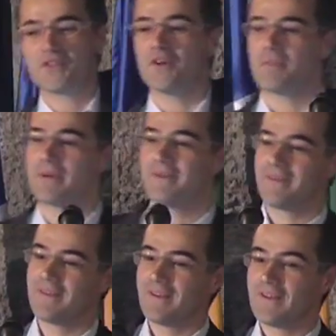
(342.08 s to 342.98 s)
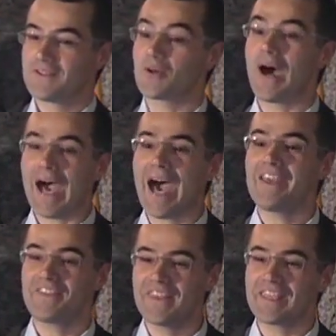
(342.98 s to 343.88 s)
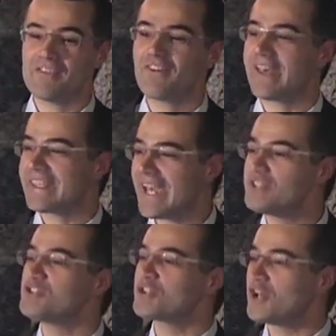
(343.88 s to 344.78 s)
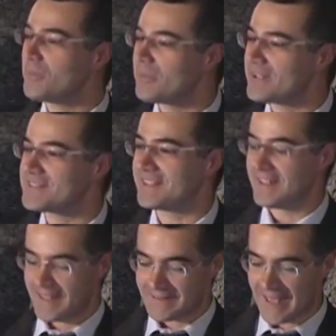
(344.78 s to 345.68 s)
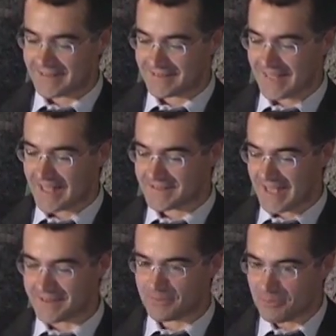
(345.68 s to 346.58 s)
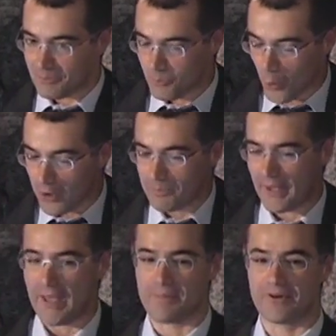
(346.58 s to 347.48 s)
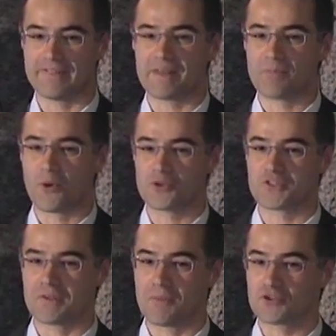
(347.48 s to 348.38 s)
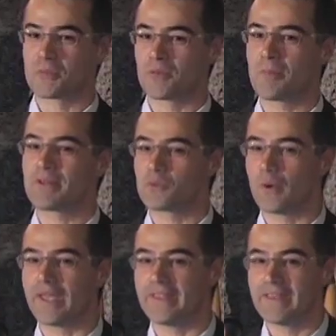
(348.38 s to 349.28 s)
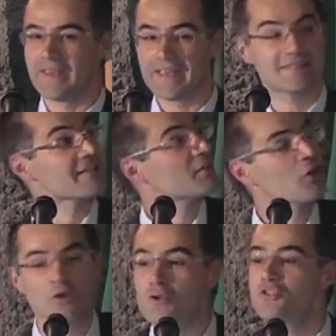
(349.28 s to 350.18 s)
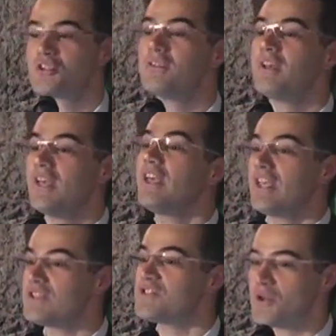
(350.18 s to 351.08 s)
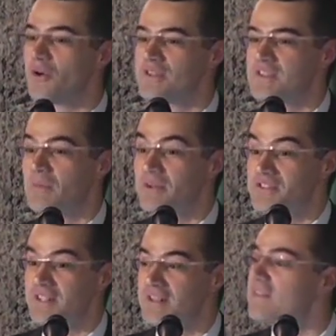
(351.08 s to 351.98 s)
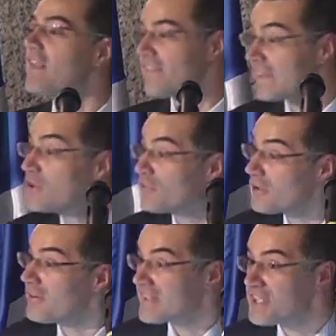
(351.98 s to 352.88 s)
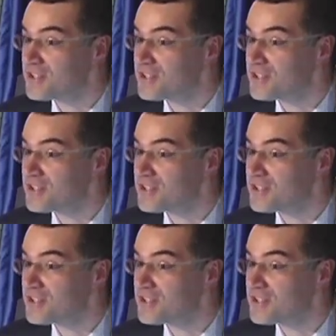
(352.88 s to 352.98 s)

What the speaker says: Europe. So I think if I can interpret that wallpaper, that poster, in the most appropriate way, is that the conclusion is yours as a Brazilian. Thank you for your attention.